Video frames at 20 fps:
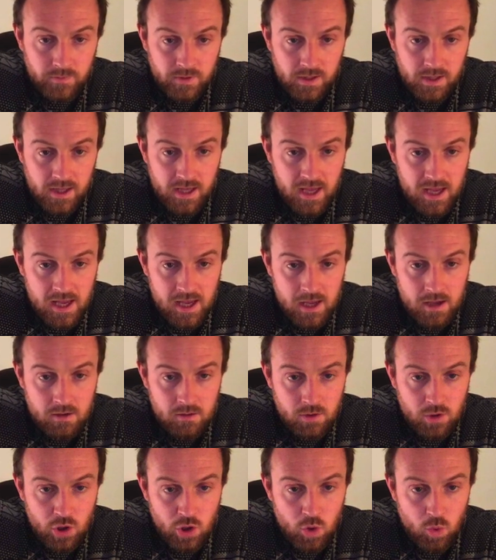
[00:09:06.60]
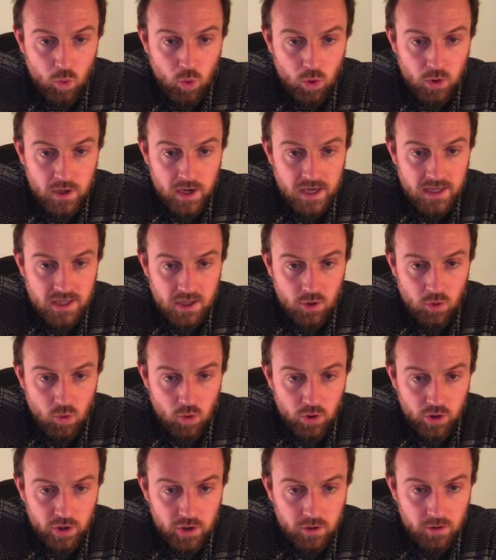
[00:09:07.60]
Key coordinating
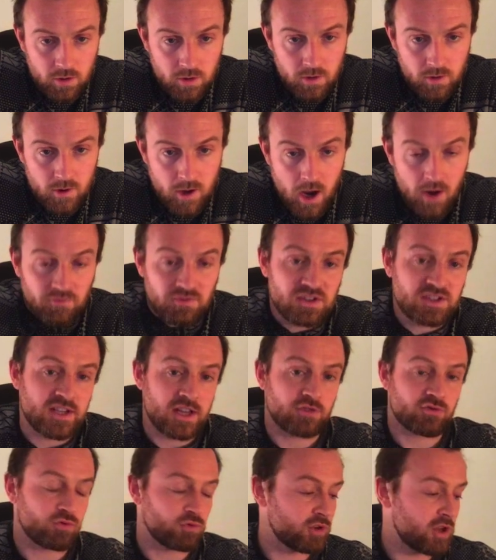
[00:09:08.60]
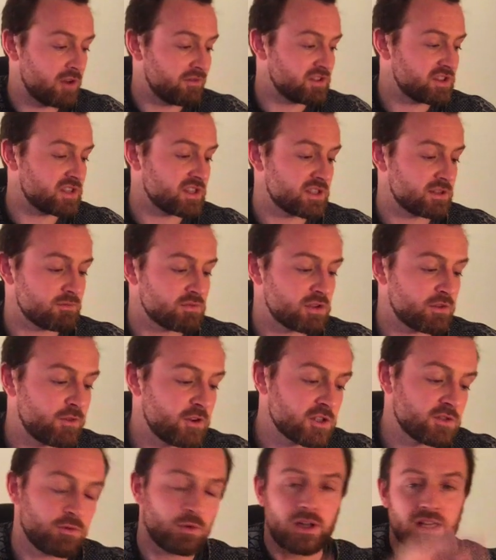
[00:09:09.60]
organ of the central nervous system. So
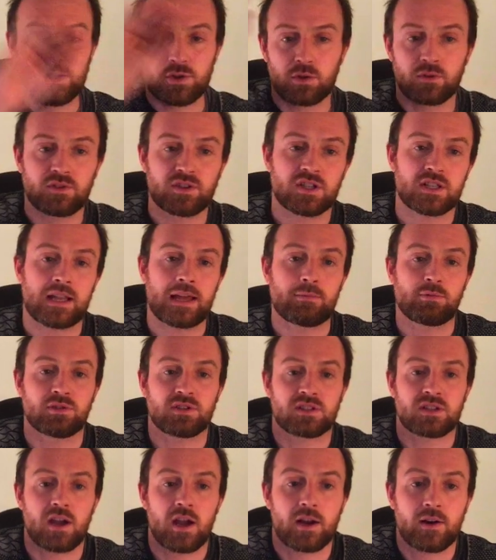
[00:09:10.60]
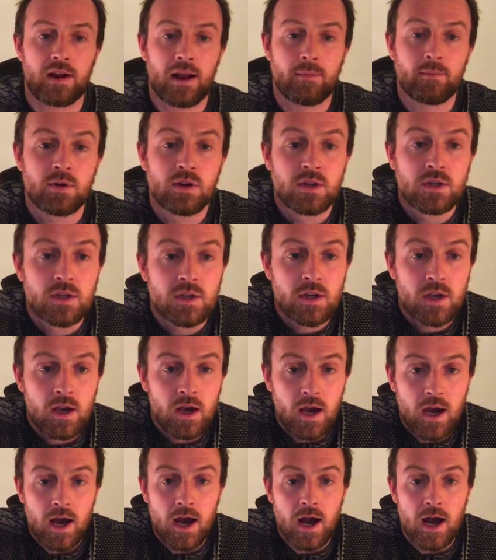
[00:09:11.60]
first of all, let's sort of just label this diagram
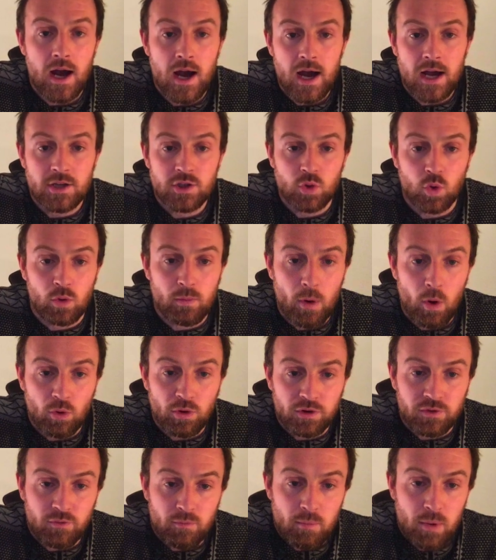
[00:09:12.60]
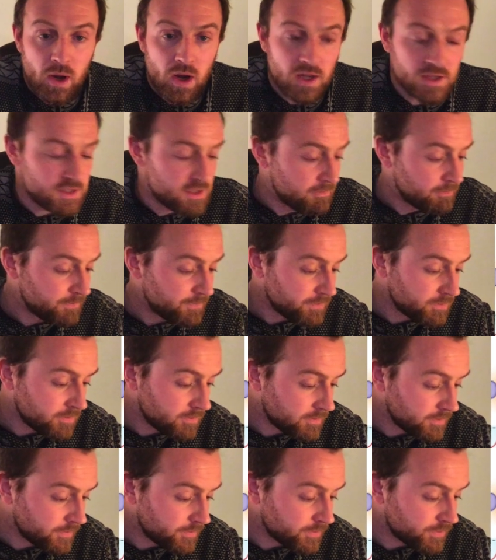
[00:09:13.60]
and talk about all the different parts.
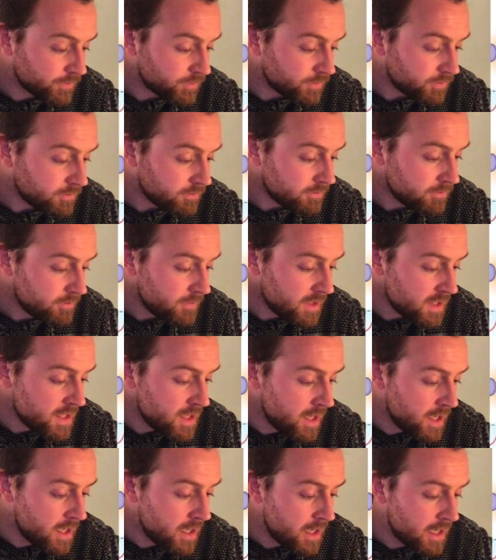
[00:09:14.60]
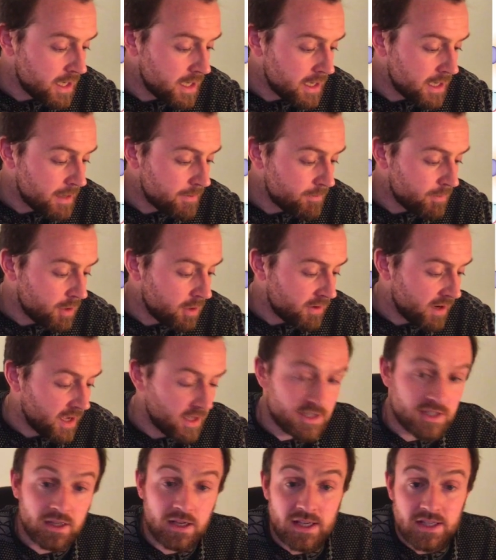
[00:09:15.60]
All right,
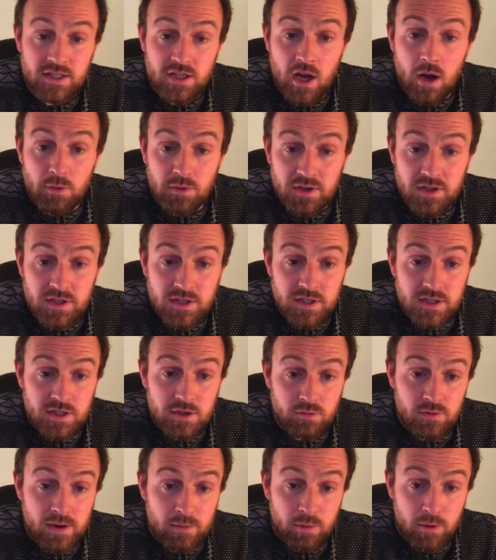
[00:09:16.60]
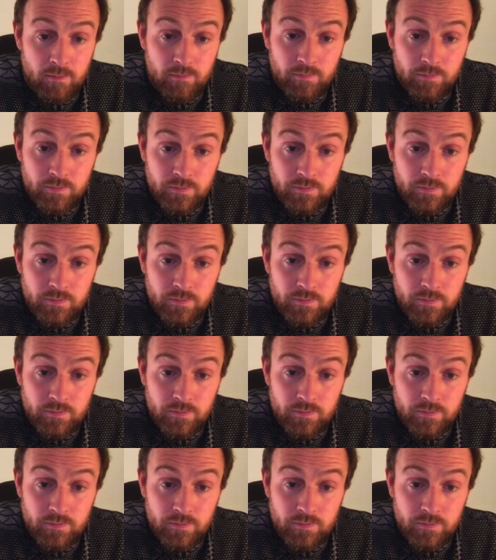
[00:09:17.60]
so let's start with the cerebrum.